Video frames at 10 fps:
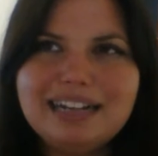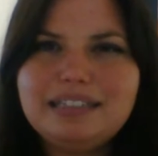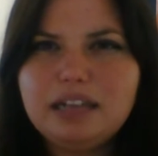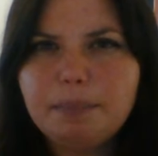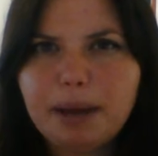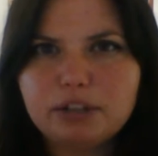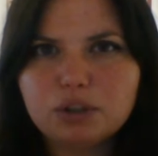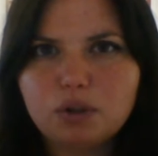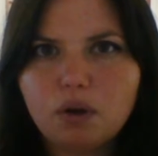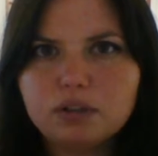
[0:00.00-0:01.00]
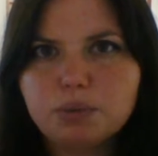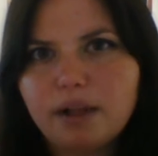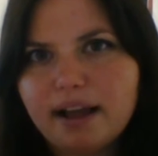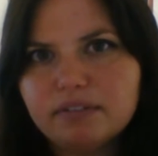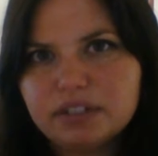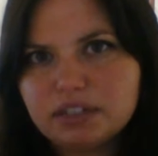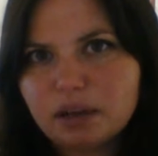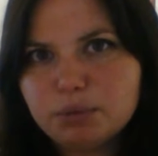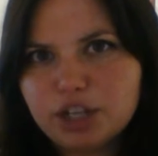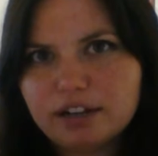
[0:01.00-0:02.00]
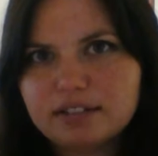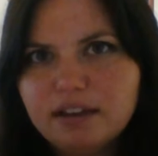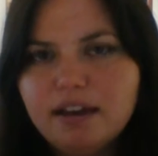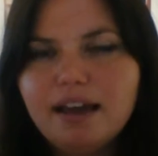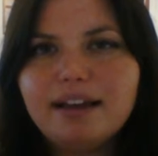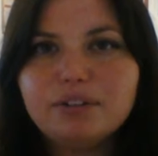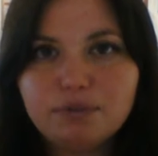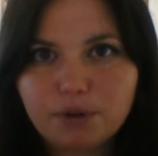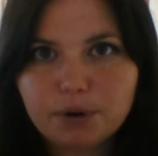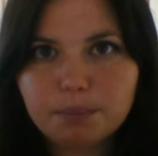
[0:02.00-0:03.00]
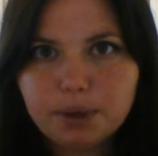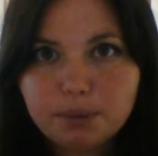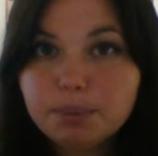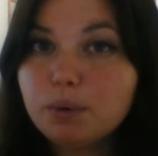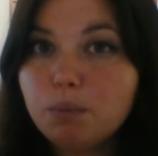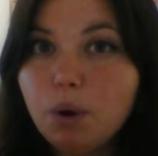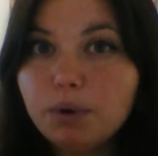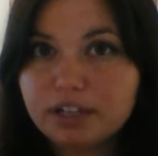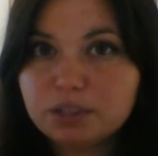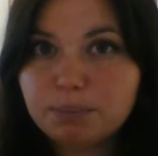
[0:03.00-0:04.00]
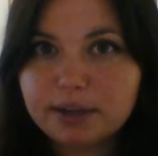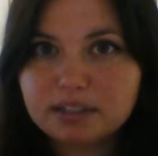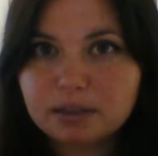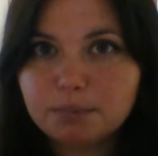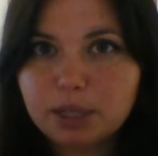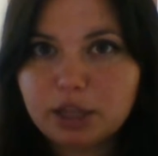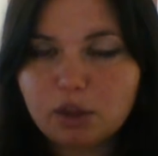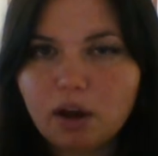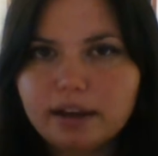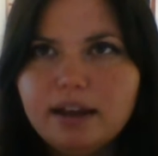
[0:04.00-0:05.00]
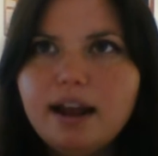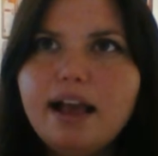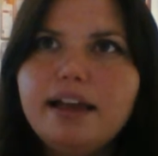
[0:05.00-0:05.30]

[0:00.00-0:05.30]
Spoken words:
a dependent clause will have a subject and a verb, but it won't express a complete thought.